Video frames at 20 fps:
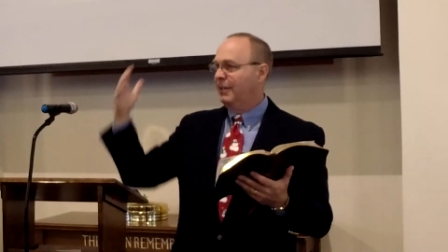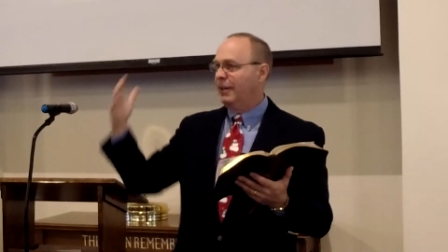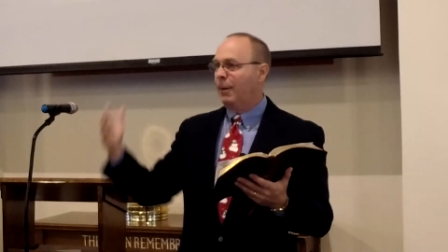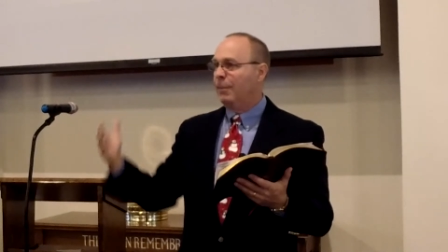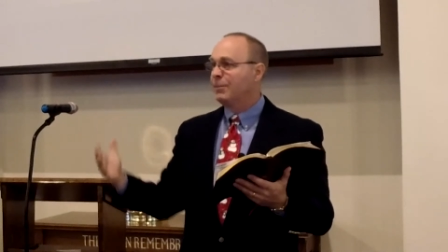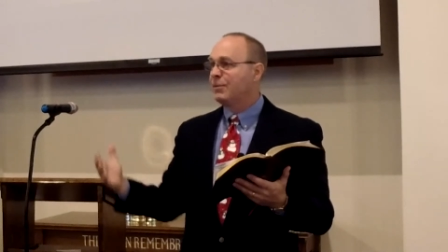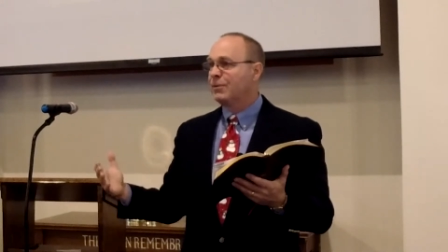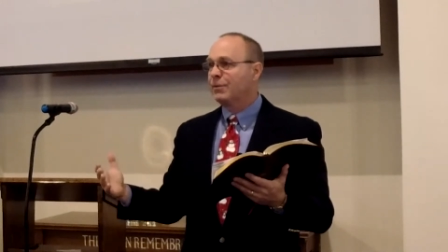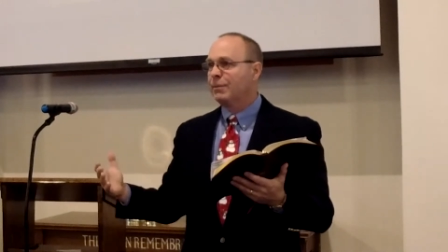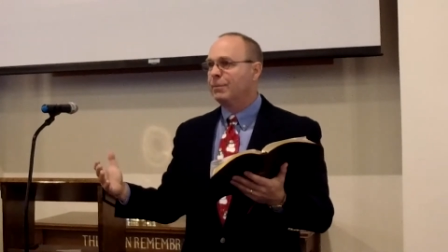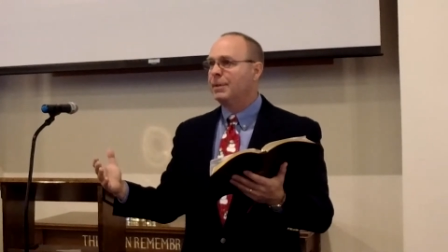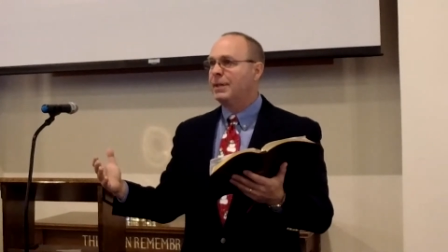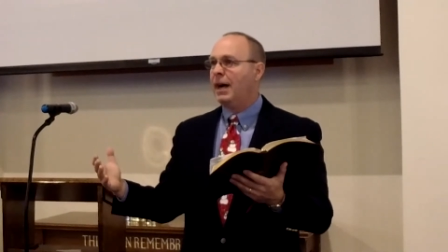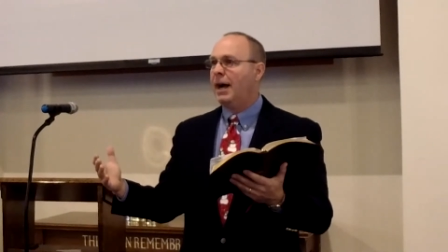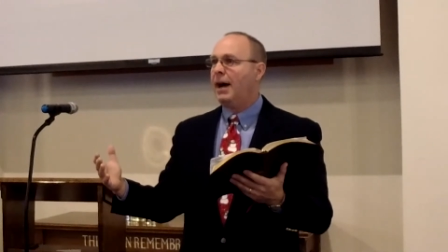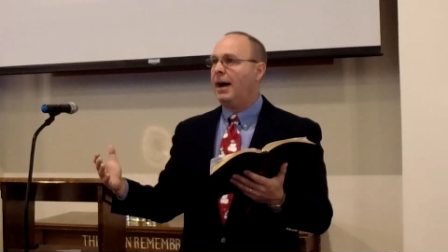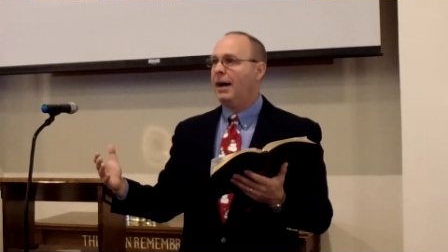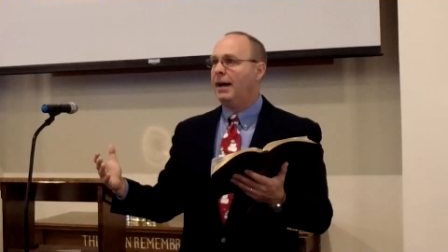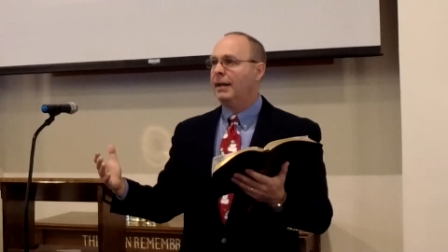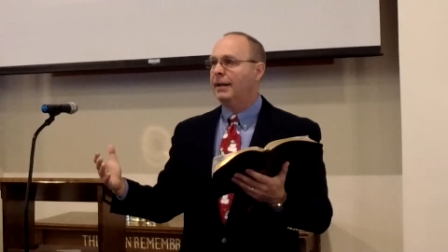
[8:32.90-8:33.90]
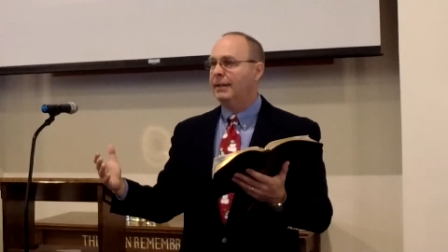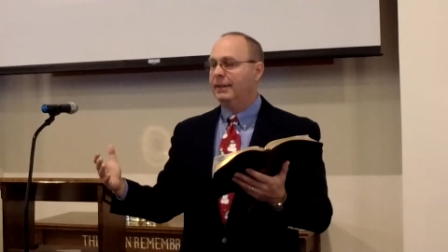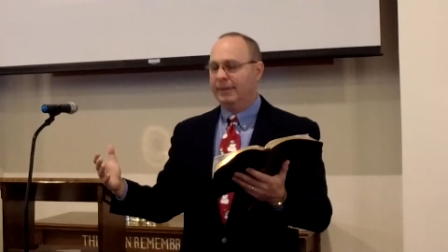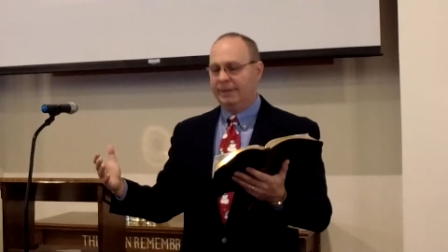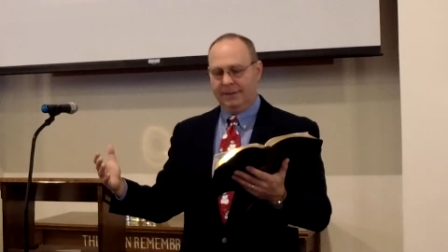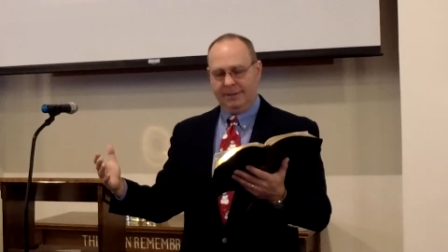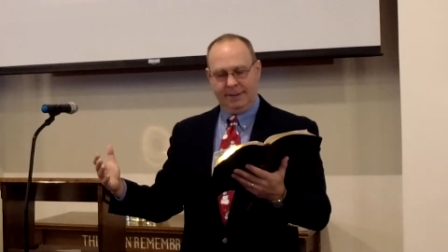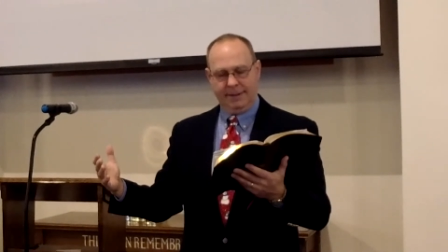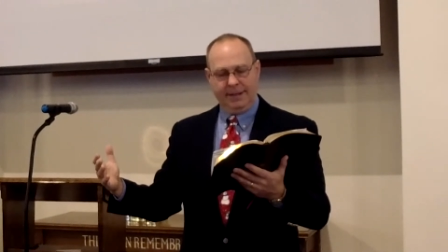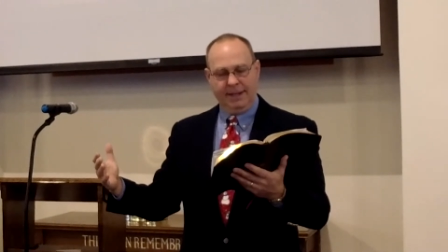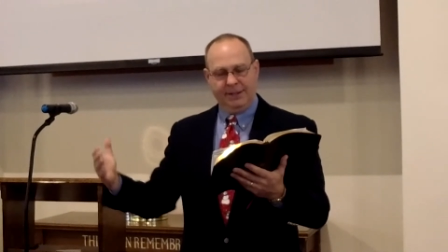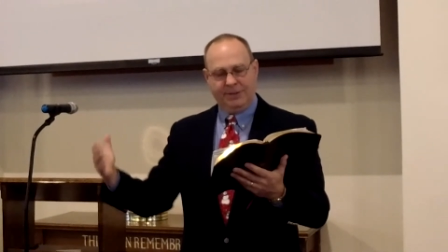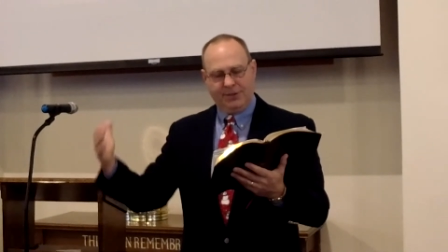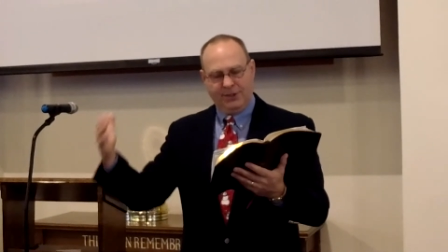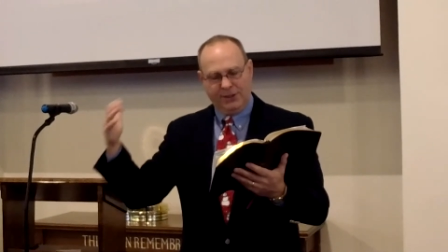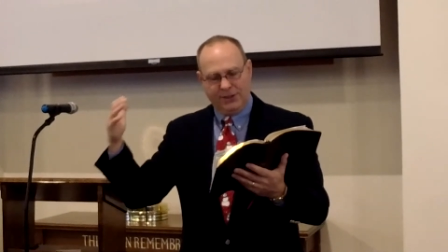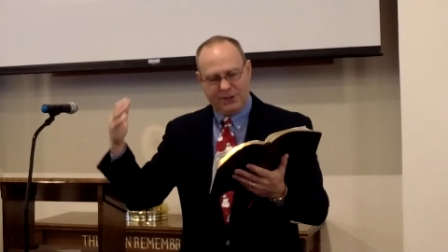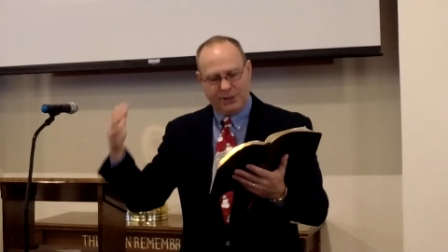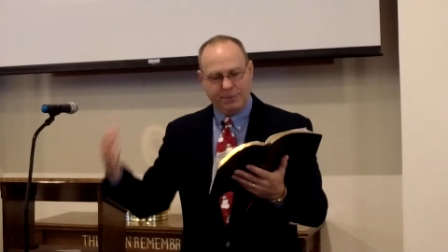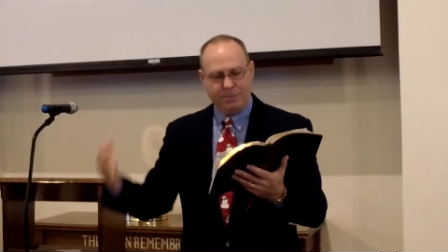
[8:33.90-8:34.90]
comes from God. It's
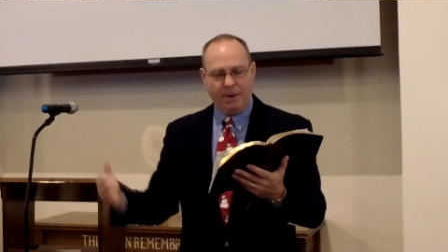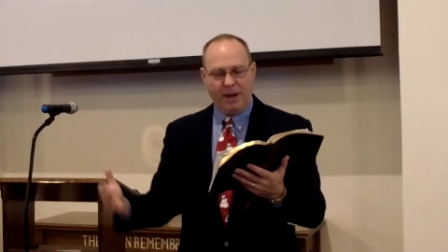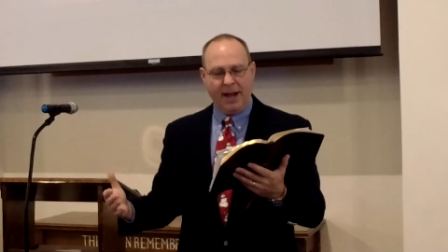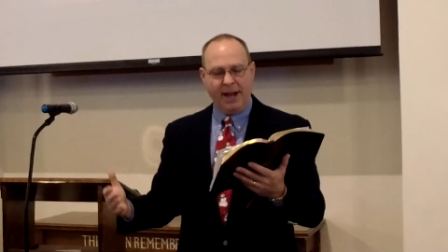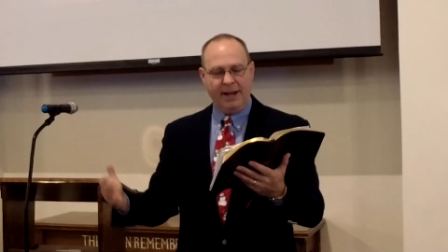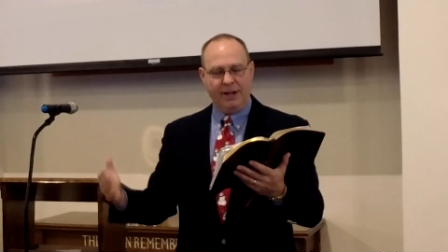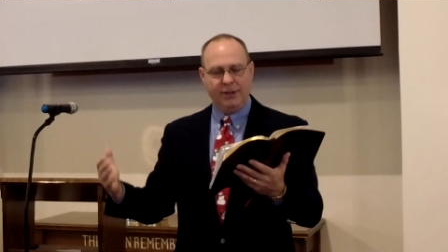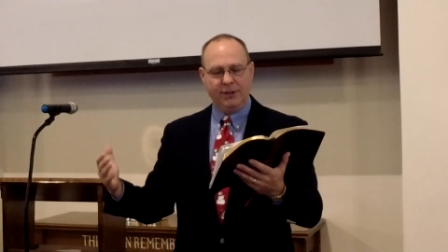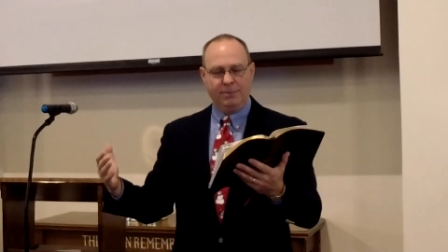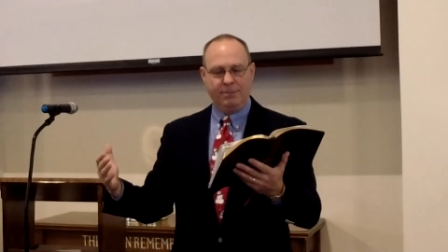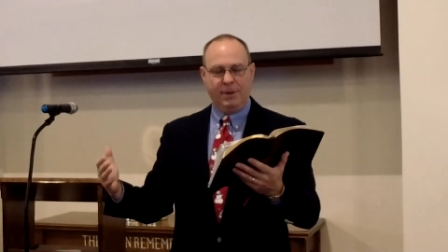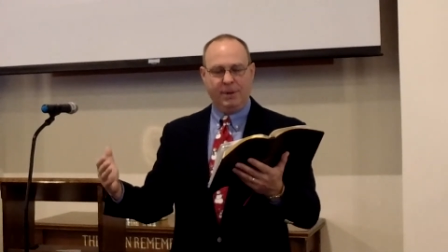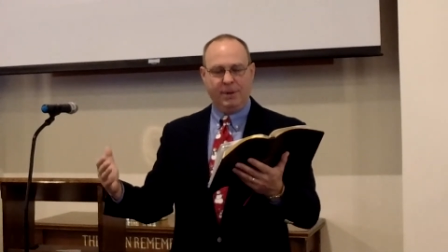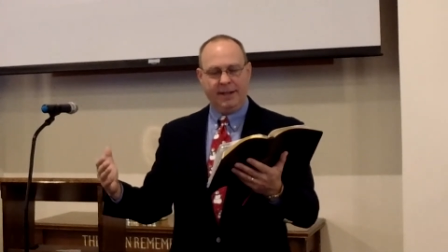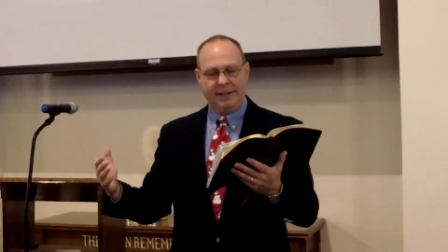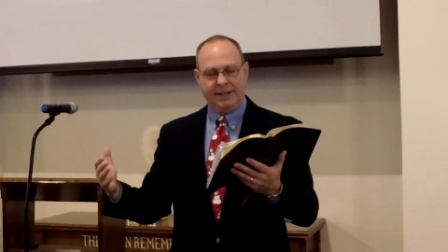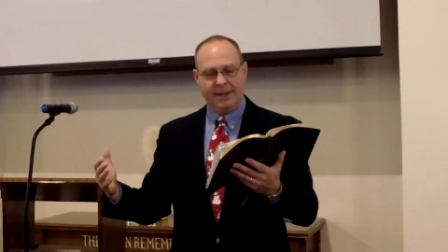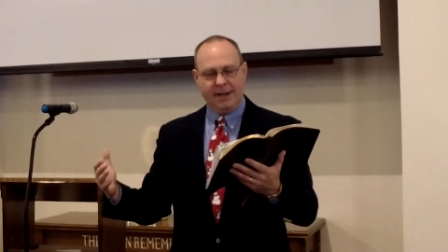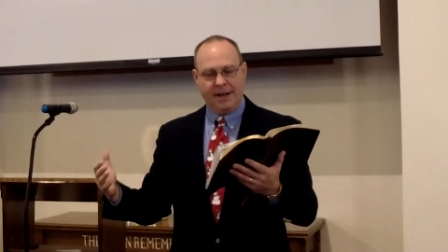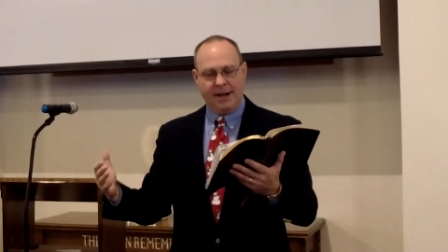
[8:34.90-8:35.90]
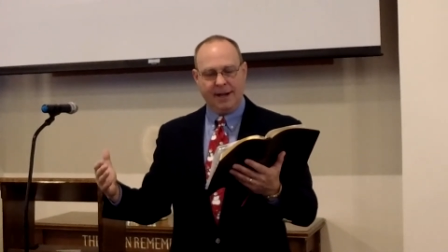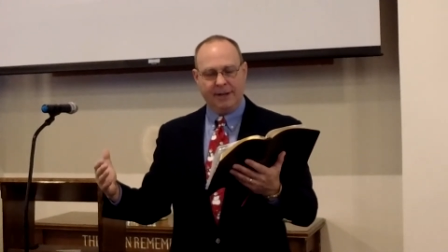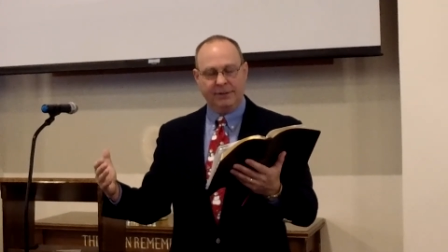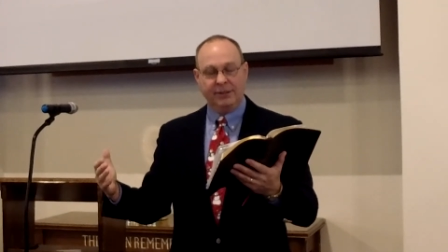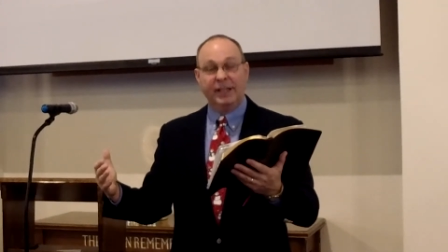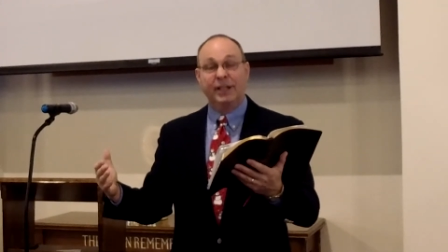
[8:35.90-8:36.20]
inspired by God.